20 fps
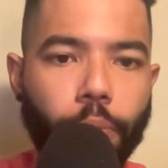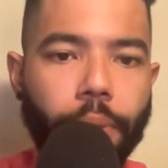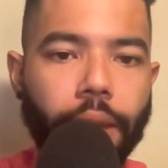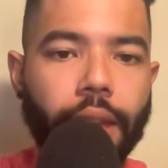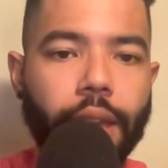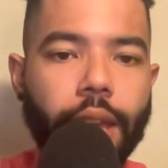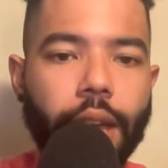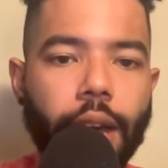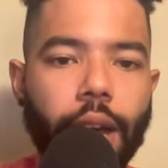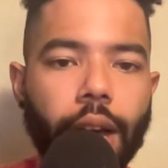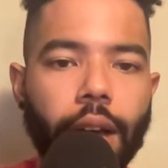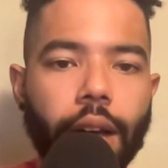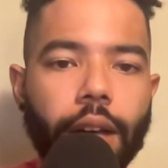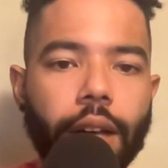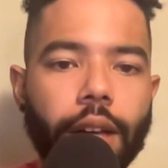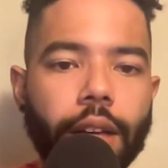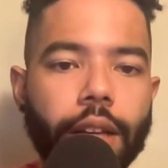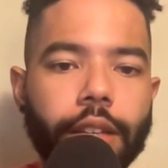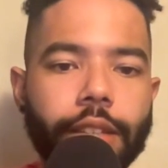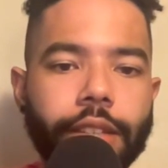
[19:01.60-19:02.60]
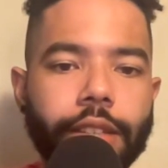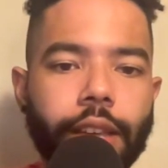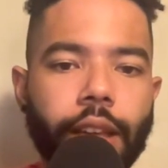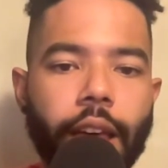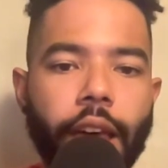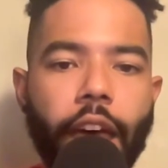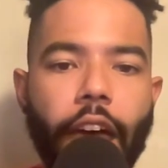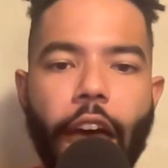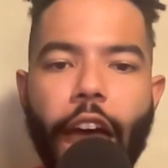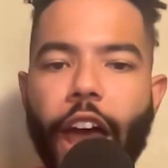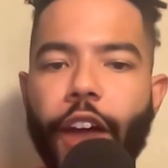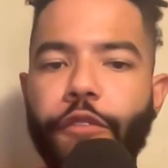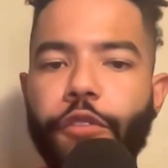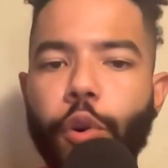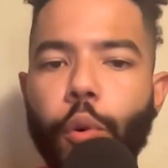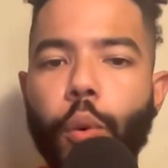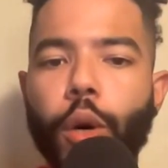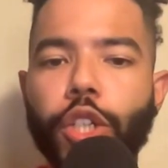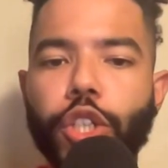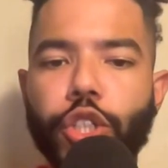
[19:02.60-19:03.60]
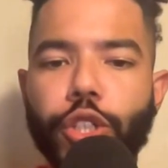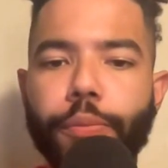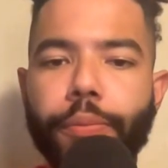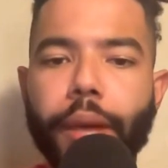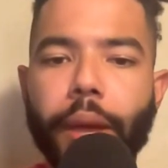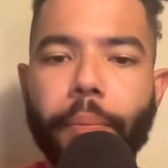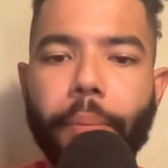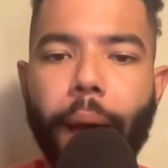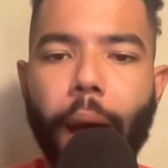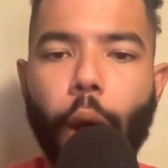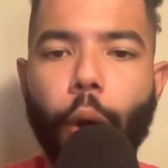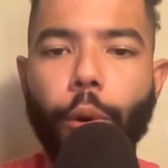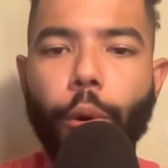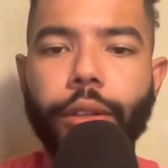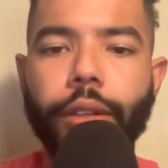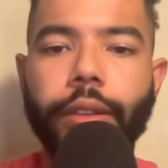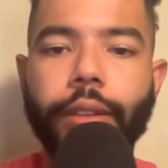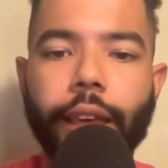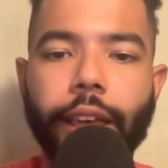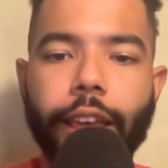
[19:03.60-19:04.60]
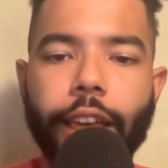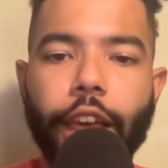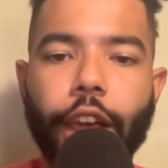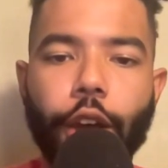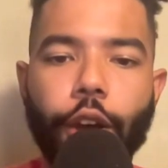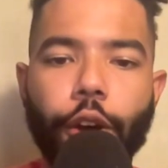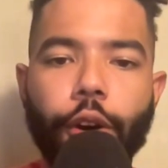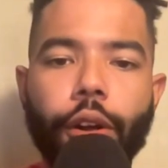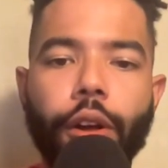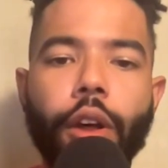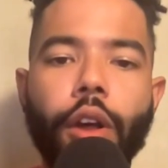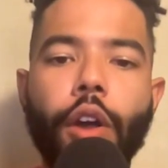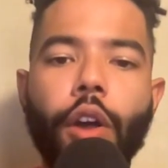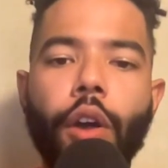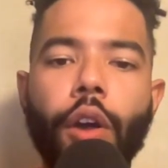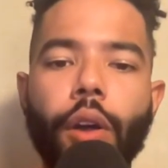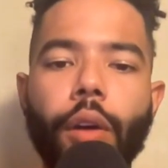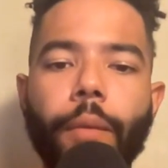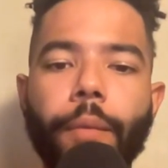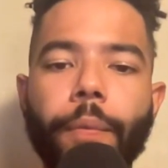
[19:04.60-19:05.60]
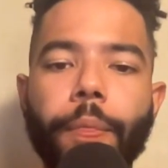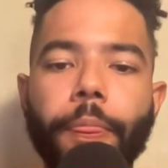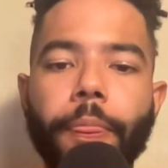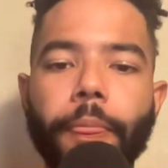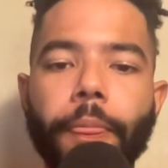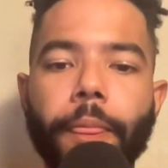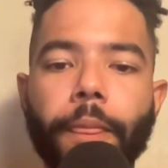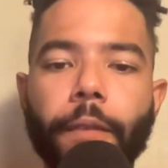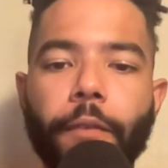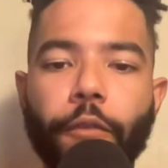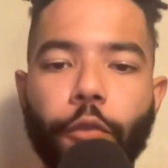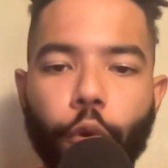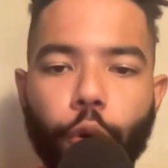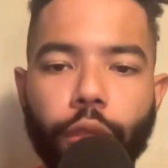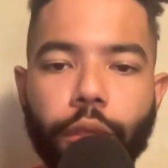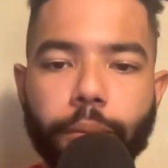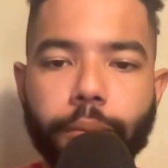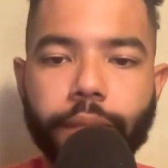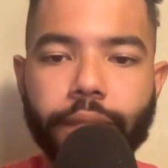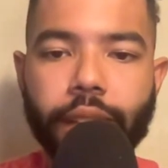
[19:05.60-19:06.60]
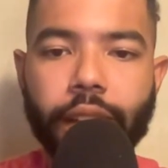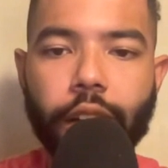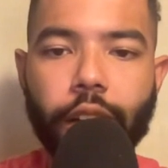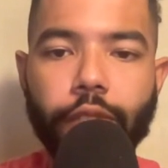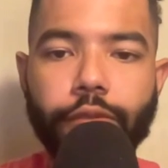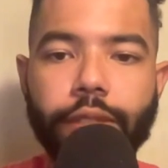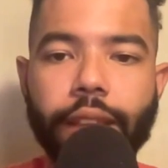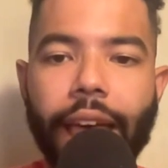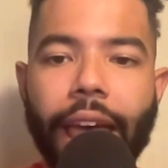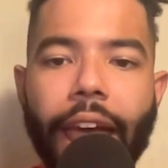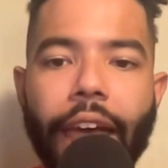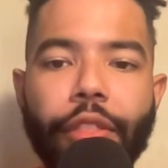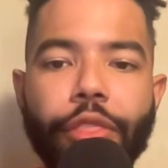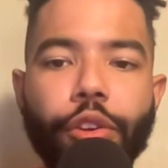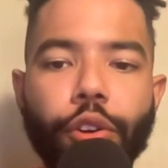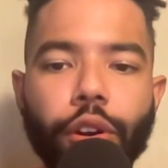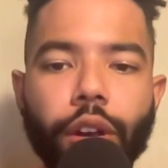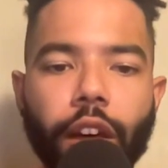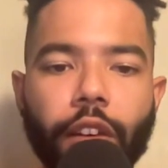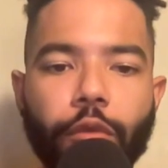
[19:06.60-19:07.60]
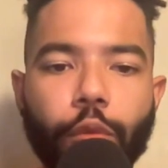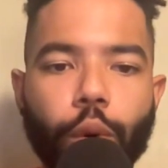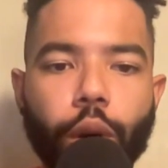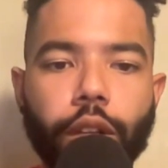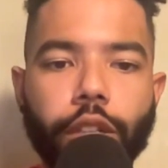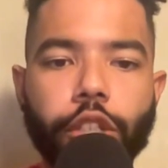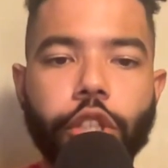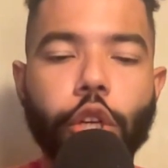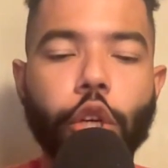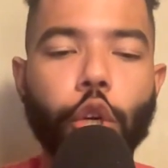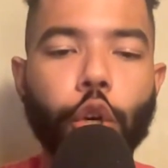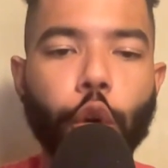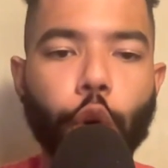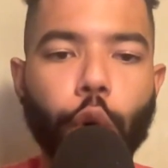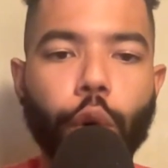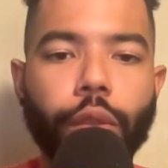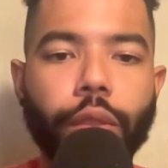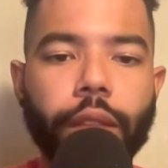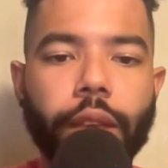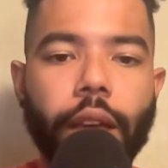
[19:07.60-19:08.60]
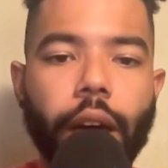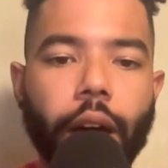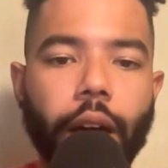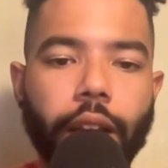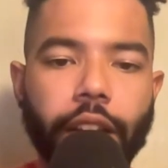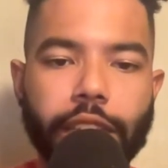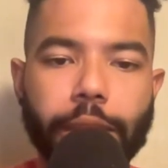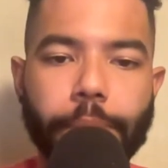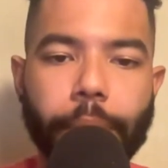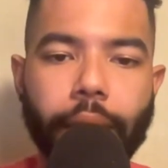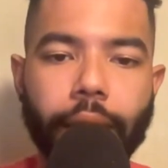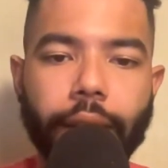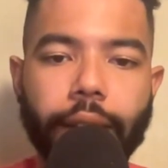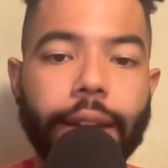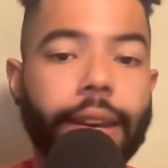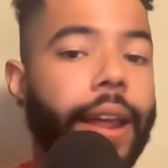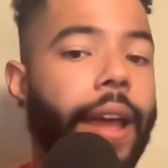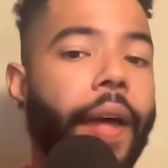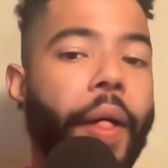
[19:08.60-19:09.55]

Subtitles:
because everyone should be empowered to take care for themselves and their loved ones during the unexpected.